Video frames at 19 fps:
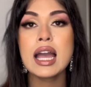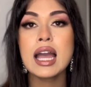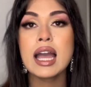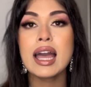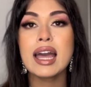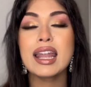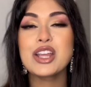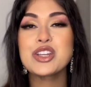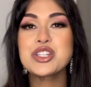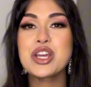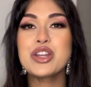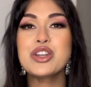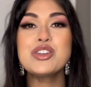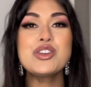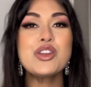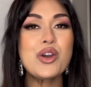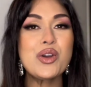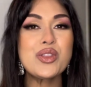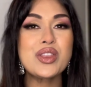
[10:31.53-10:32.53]
And actually I
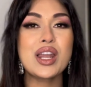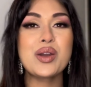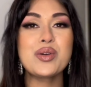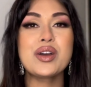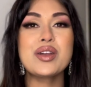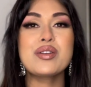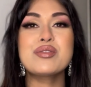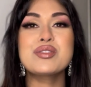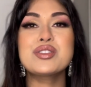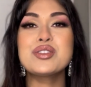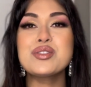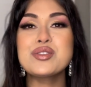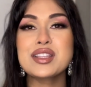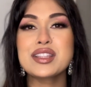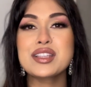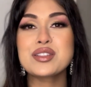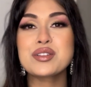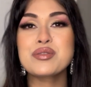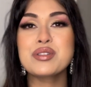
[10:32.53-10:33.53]
know that I was using
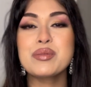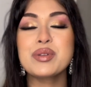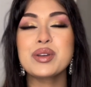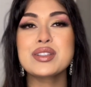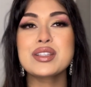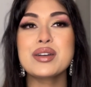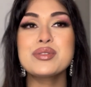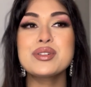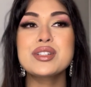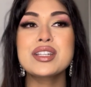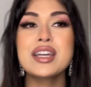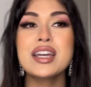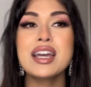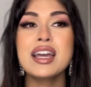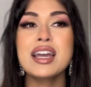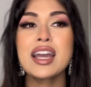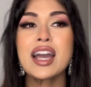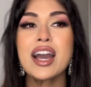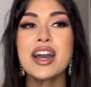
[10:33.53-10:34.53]
this cream because I would
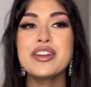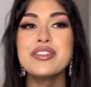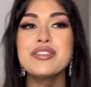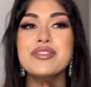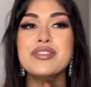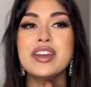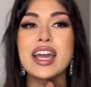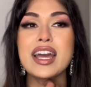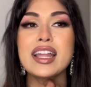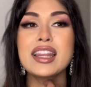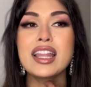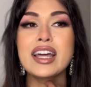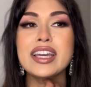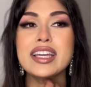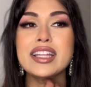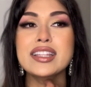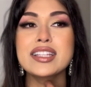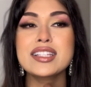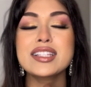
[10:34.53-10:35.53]
kind of get
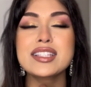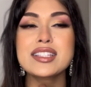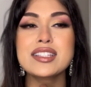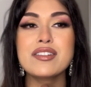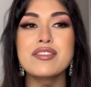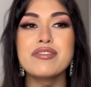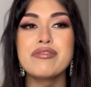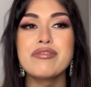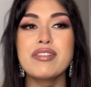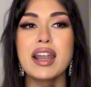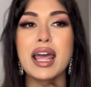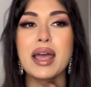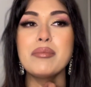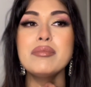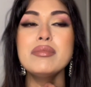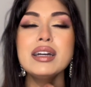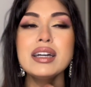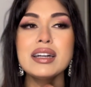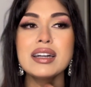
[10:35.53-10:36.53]
like this
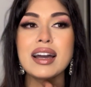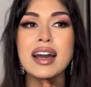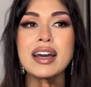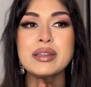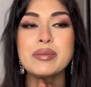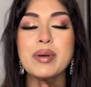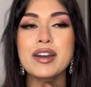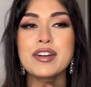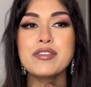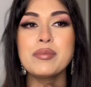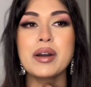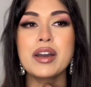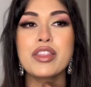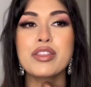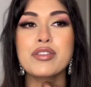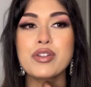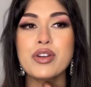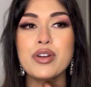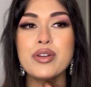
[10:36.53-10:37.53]
phlegm at the back of my
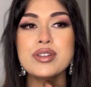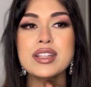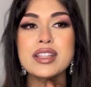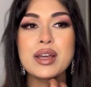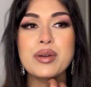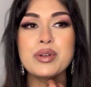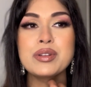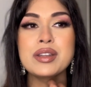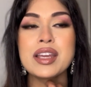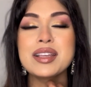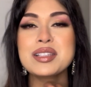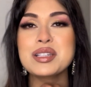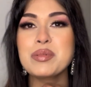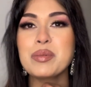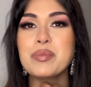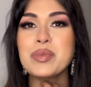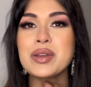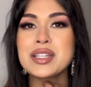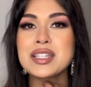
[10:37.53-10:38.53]
throat, and that would taste a
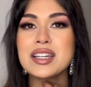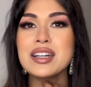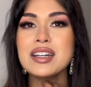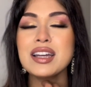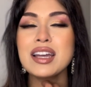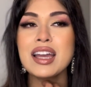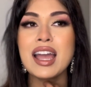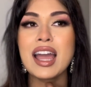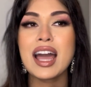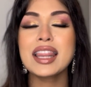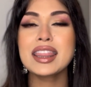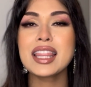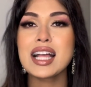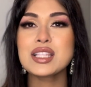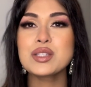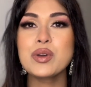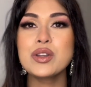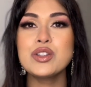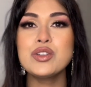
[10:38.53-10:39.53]
bit bitter, and
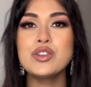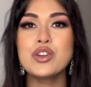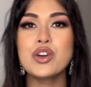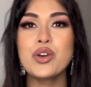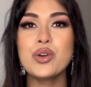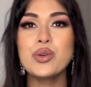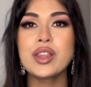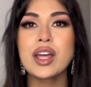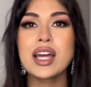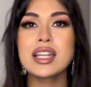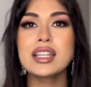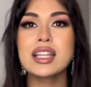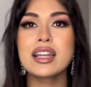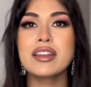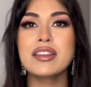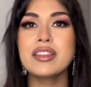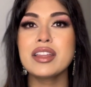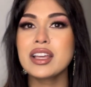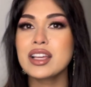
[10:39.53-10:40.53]
that's when you know that that
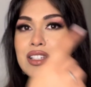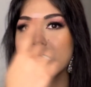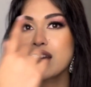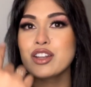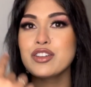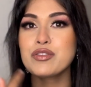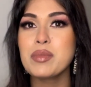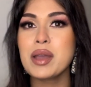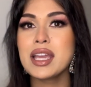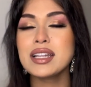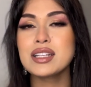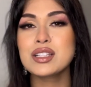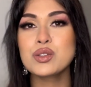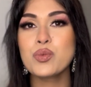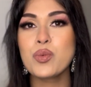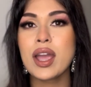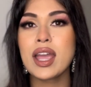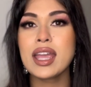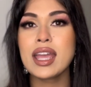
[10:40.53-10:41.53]
thing has kind of made its
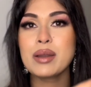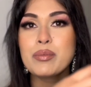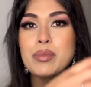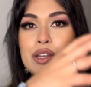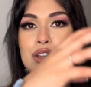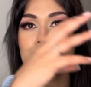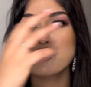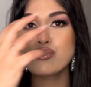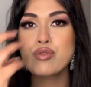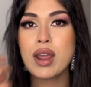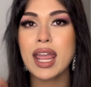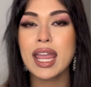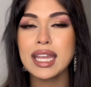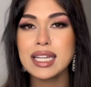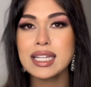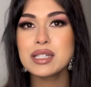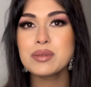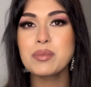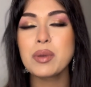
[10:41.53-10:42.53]
way and been
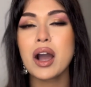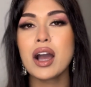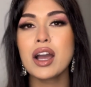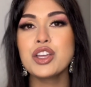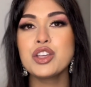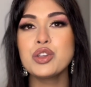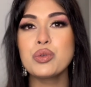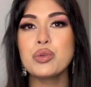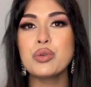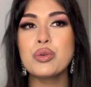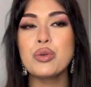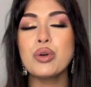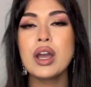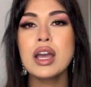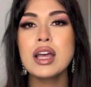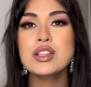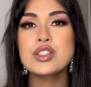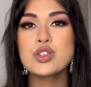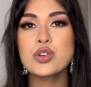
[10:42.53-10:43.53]
drained by your
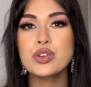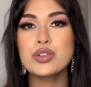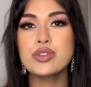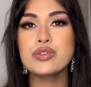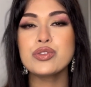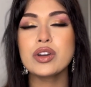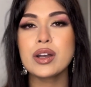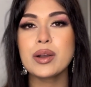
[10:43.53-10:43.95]
sort of